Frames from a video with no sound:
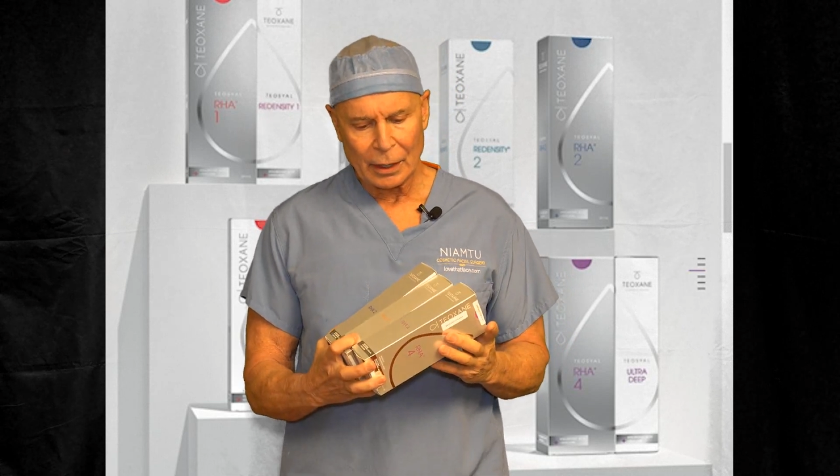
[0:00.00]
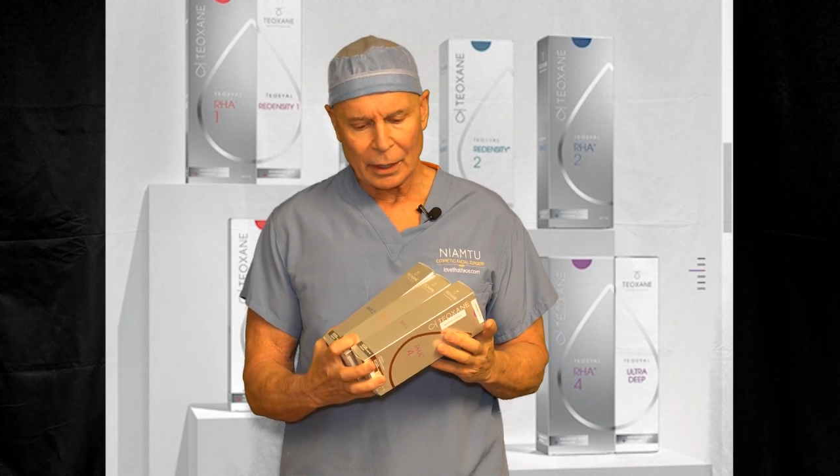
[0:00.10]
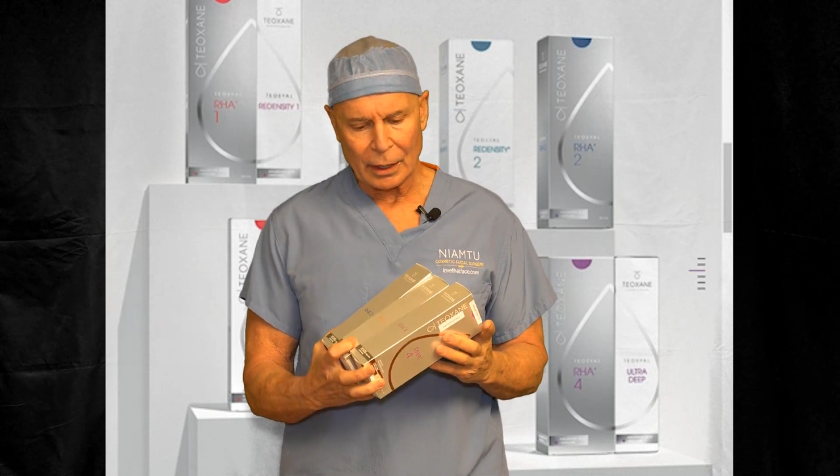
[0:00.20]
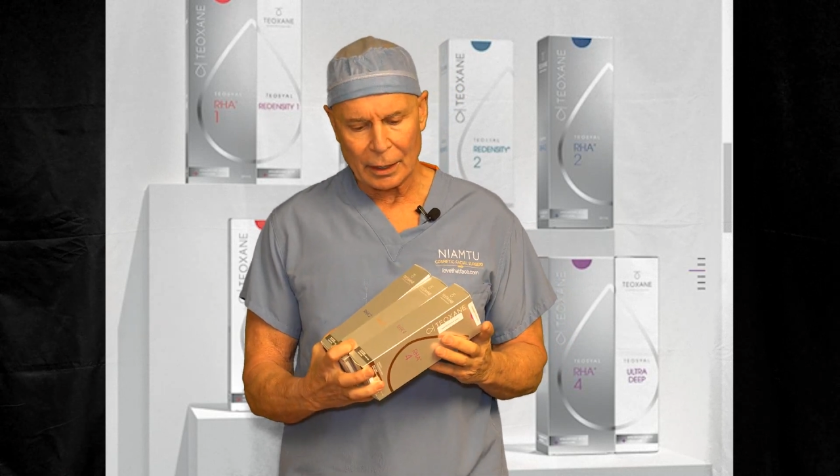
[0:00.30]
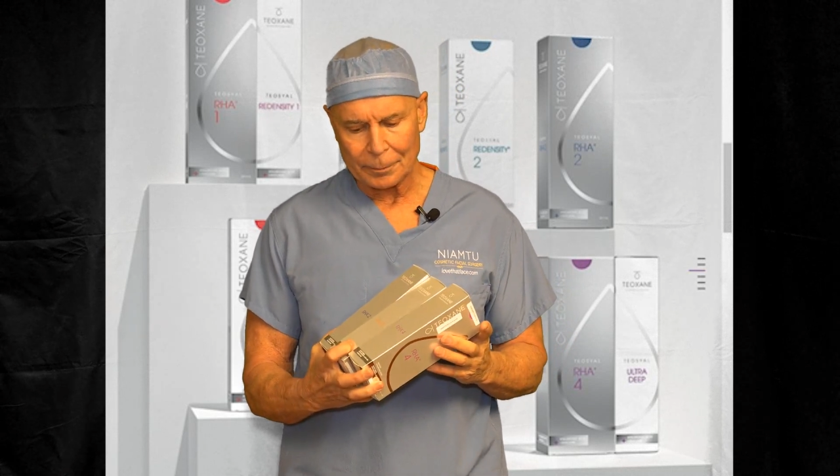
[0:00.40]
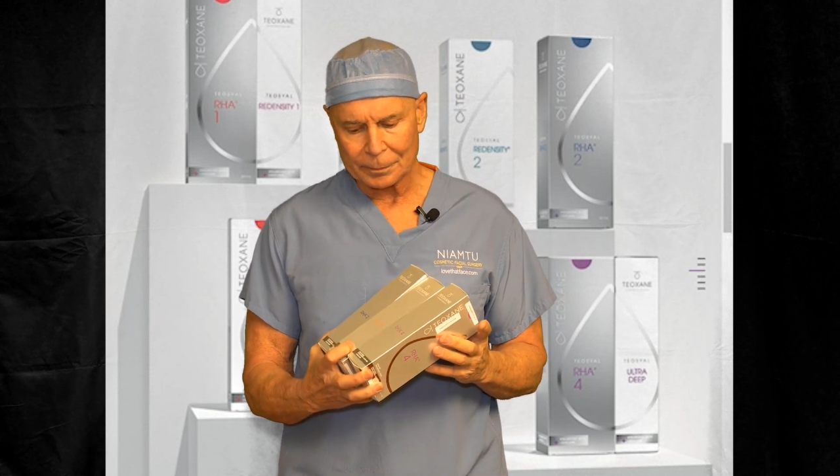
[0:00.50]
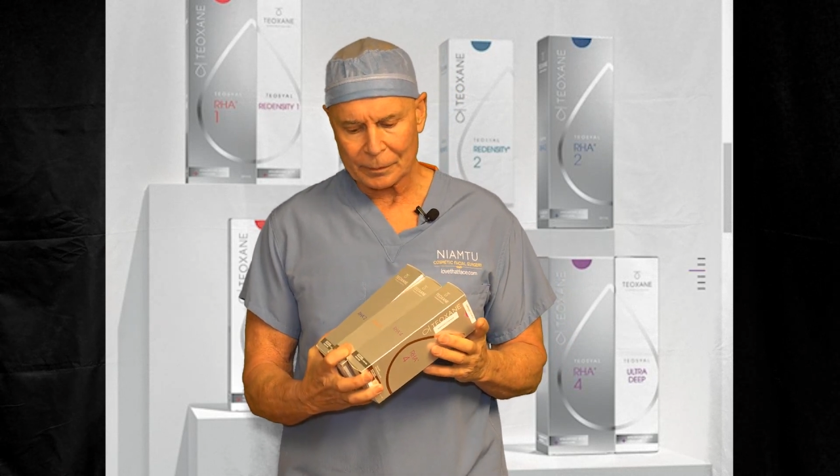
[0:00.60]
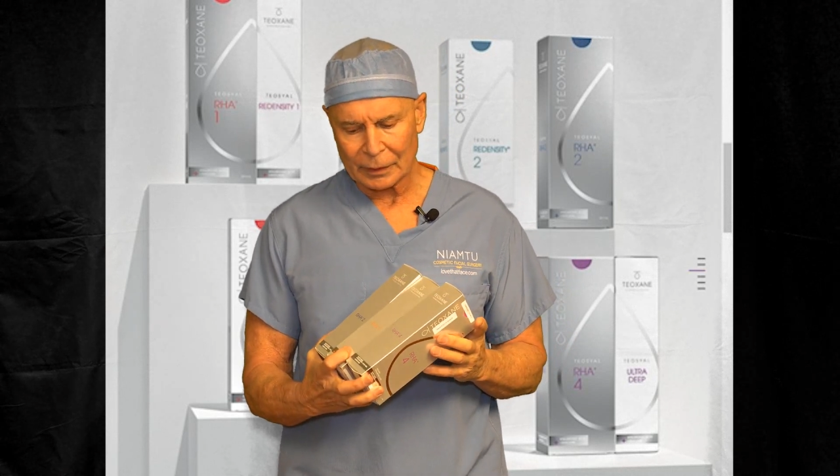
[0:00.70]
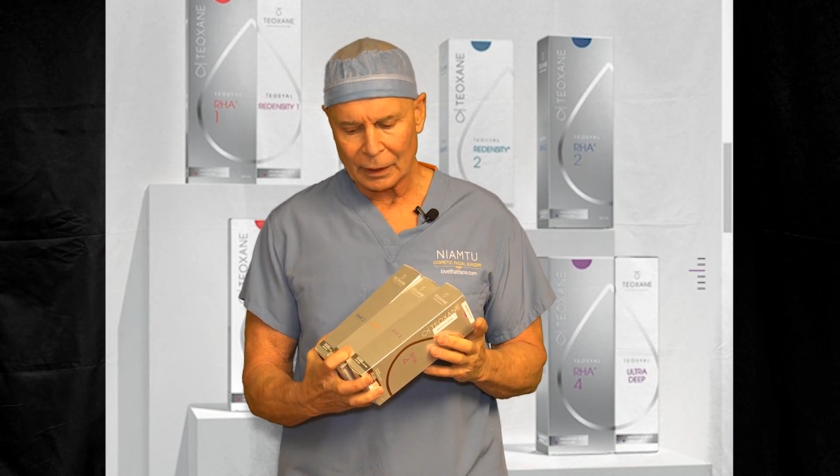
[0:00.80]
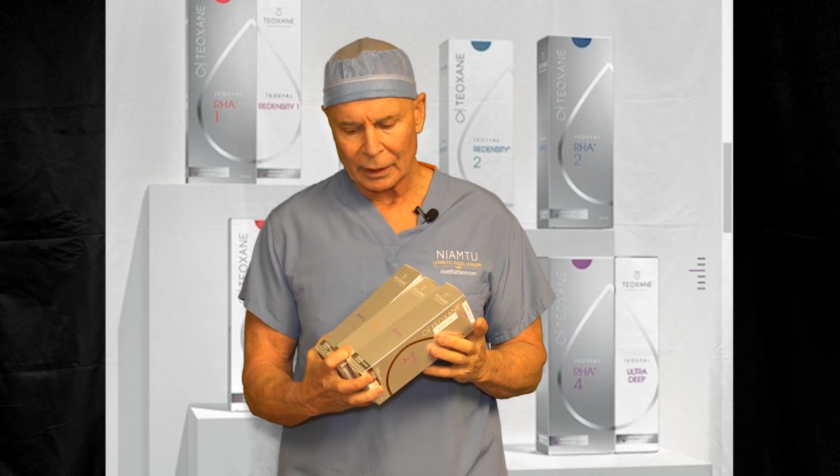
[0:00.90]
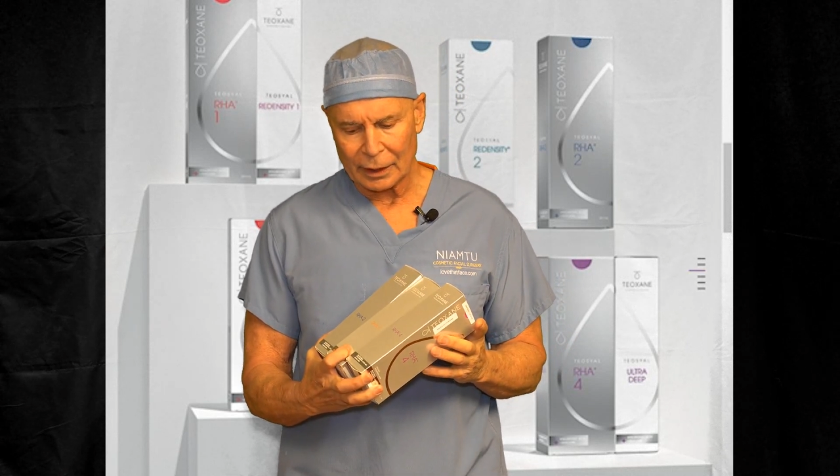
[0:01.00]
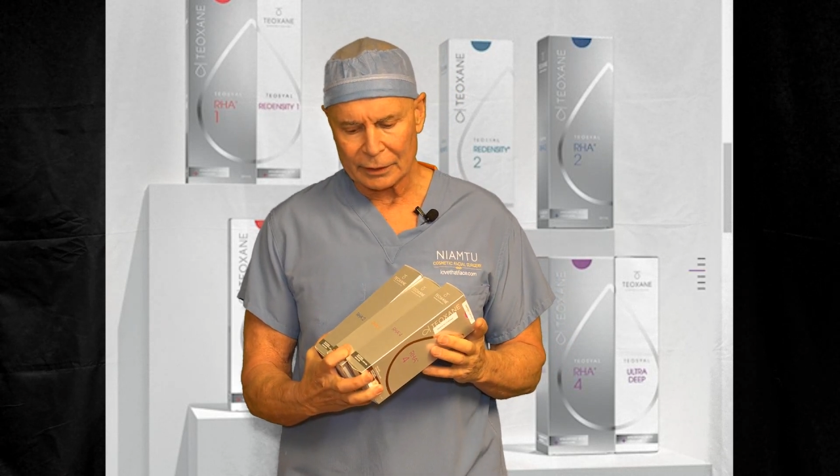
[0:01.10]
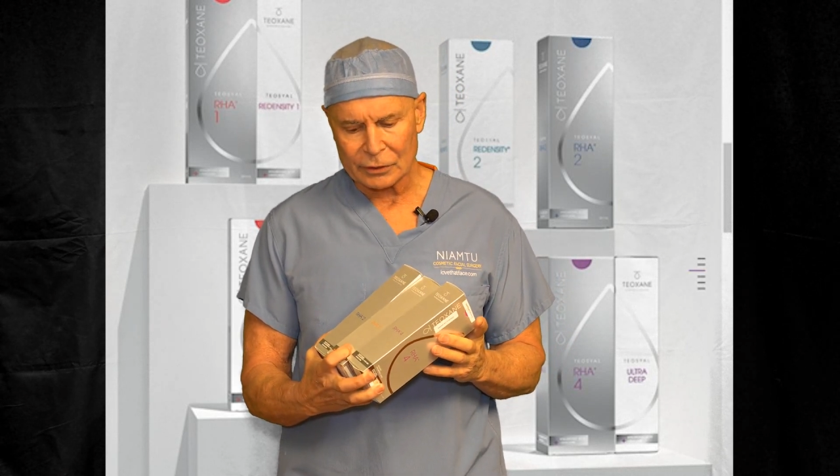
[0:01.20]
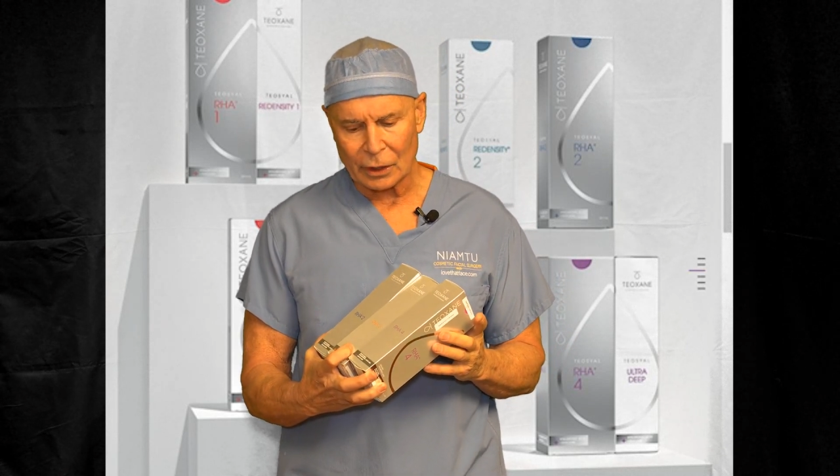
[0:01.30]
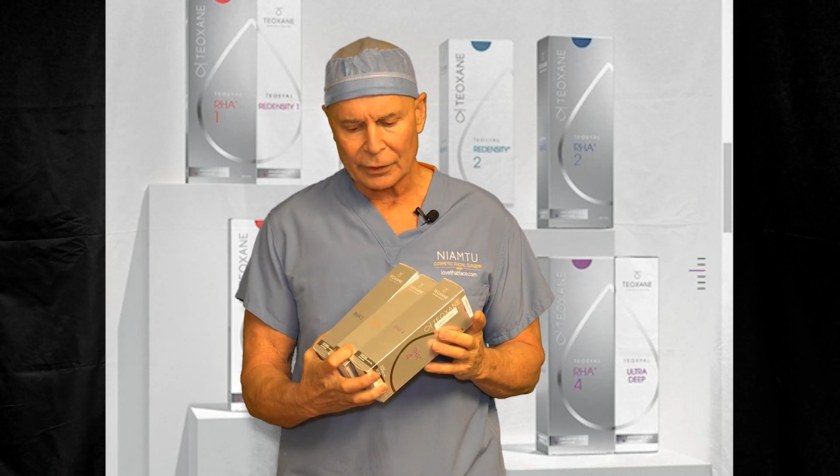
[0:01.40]
um, uh,
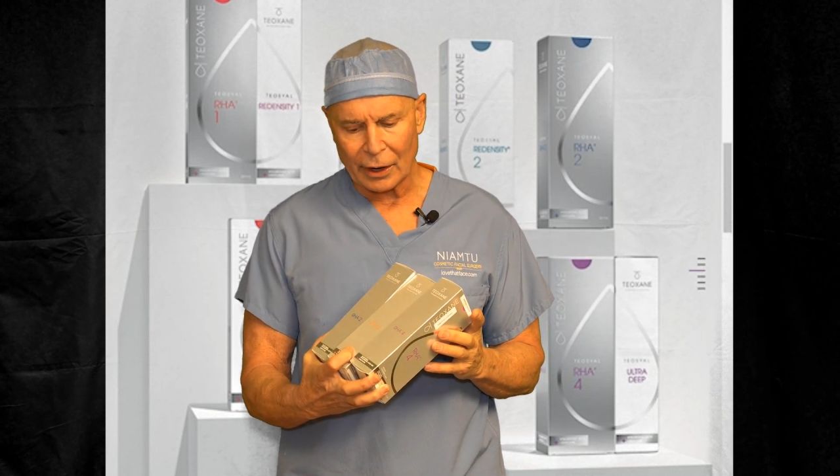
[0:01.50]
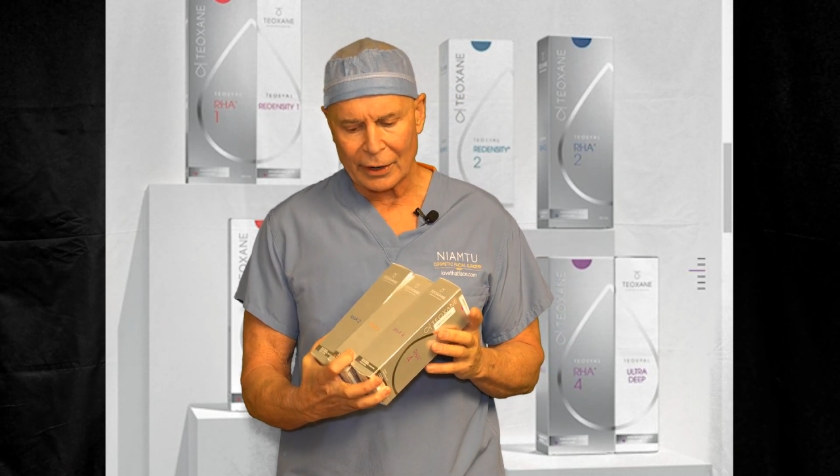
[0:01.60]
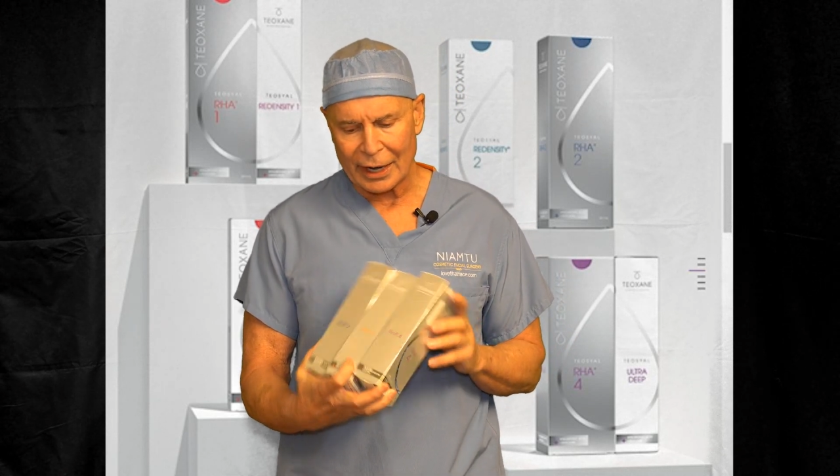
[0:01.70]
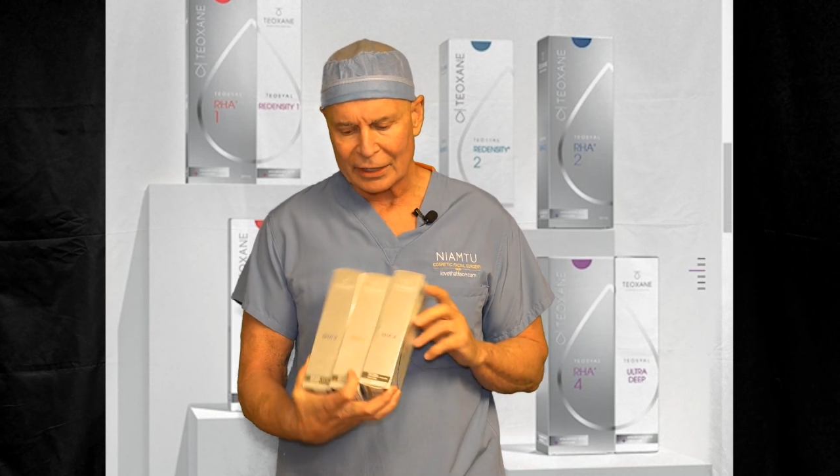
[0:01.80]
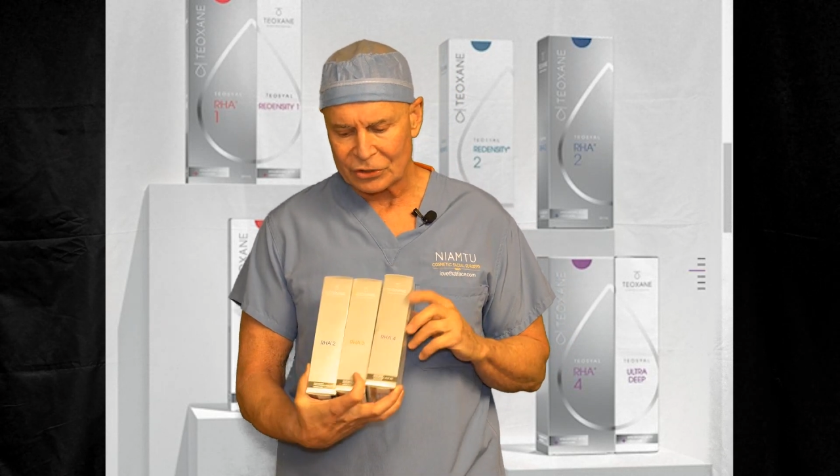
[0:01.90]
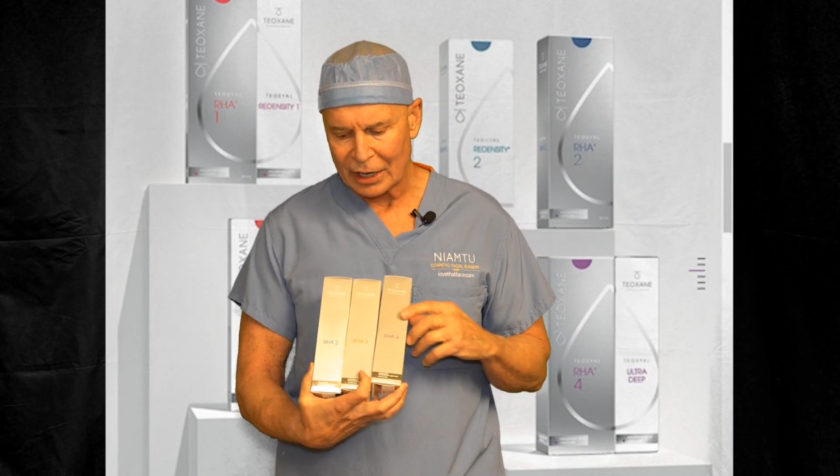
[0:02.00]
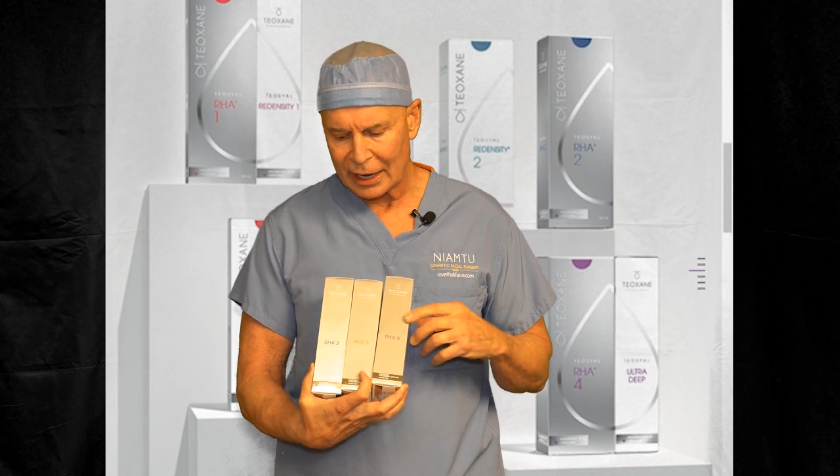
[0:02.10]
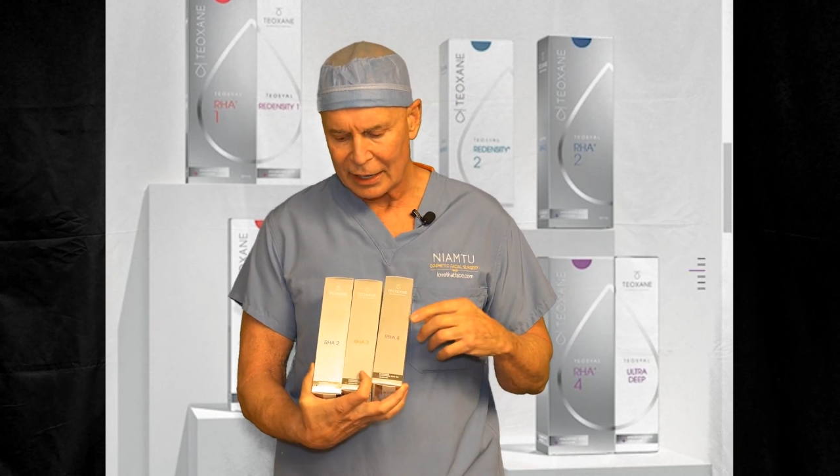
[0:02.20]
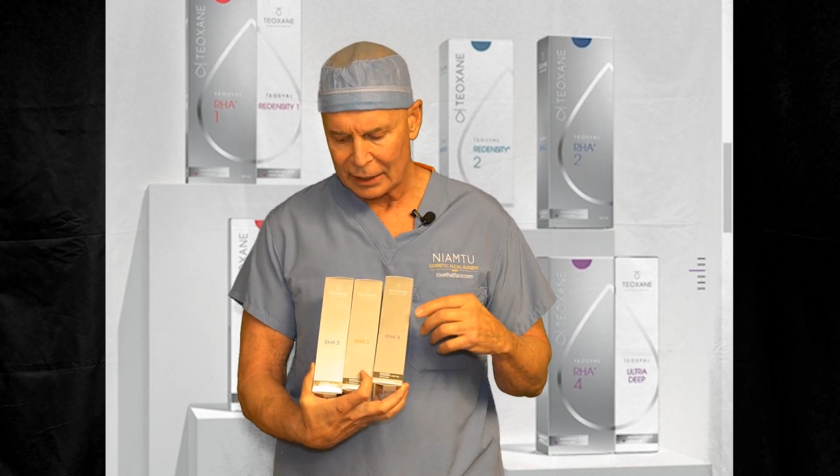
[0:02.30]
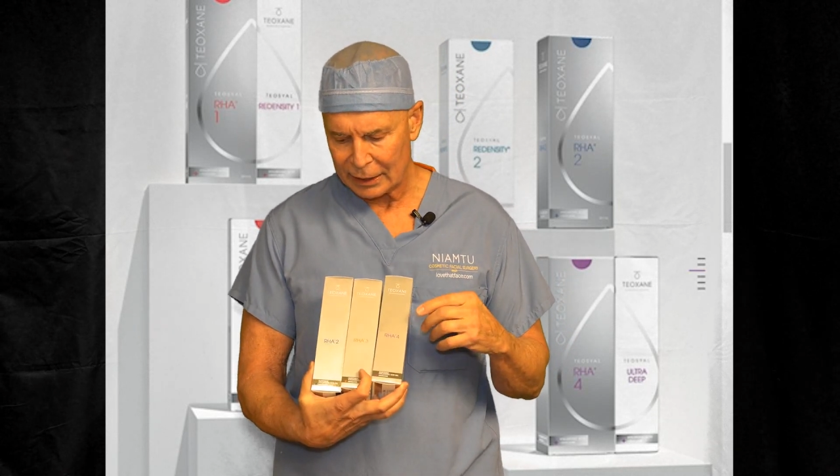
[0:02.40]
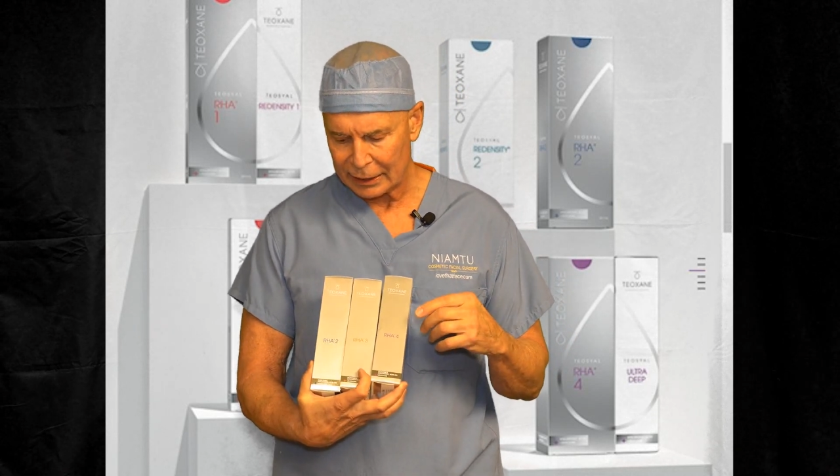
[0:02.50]
it's called RHA,